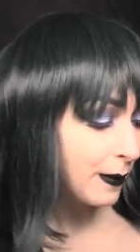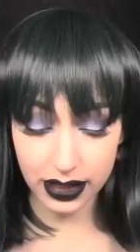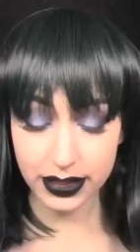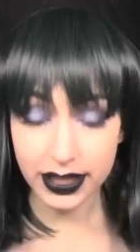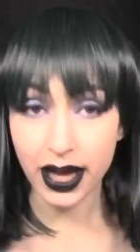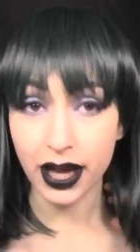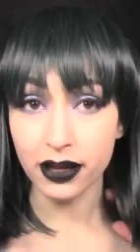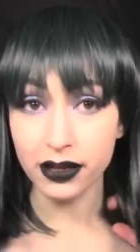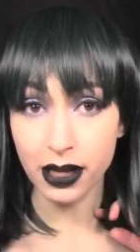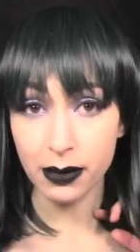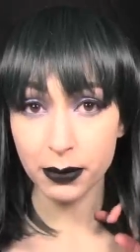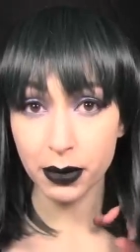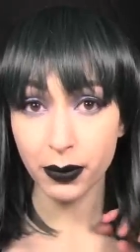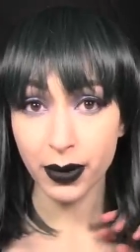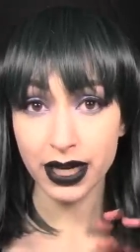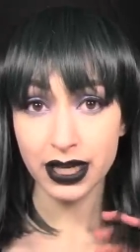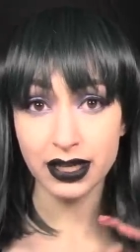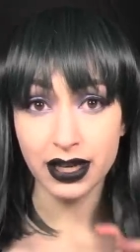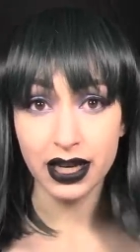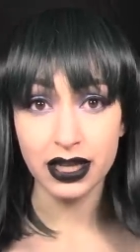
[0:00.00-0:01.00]
It's held up
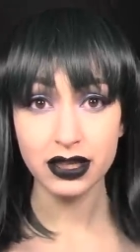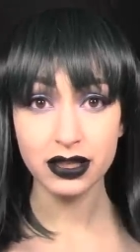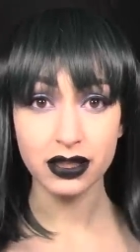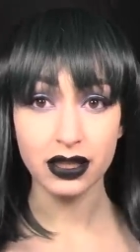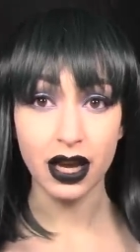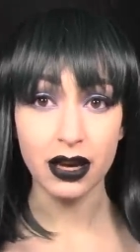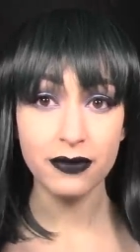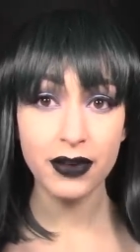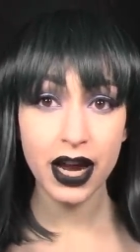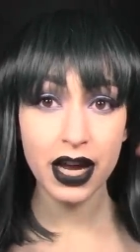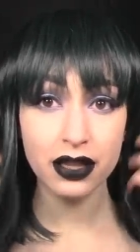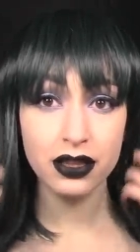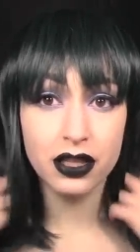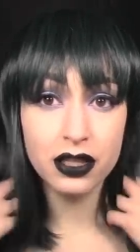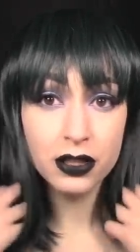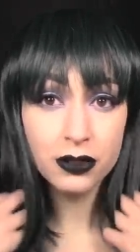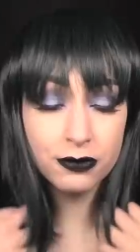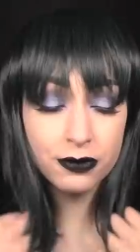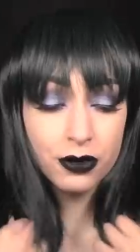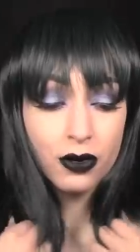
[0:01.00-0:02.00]
quite nicely. I've had
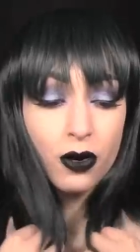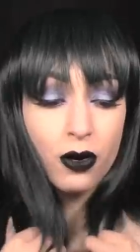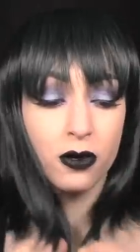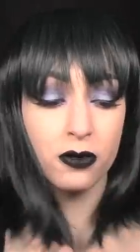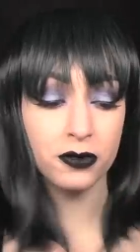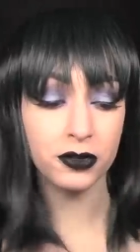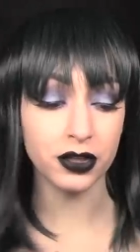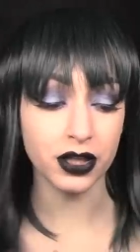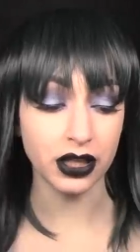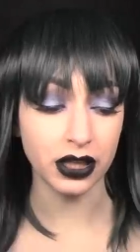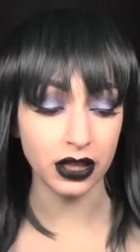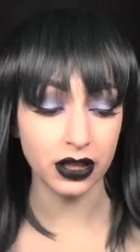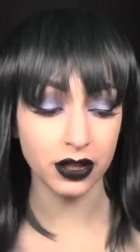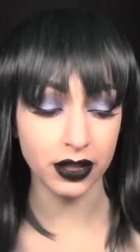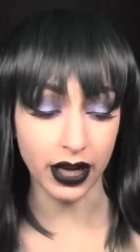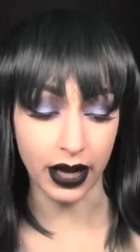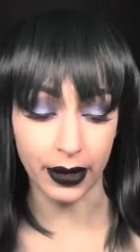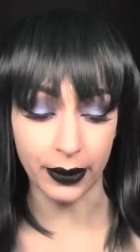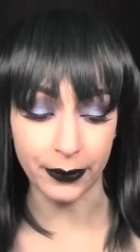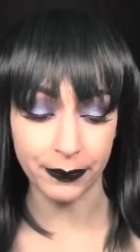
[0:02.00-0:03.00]
this for over a year
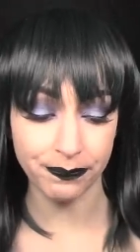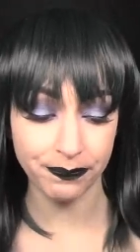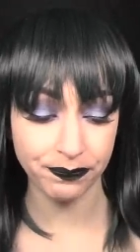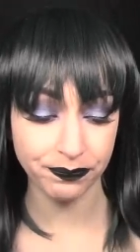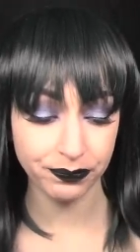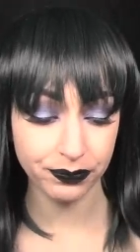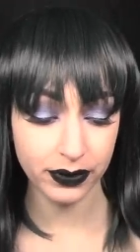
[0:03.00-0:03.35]
now,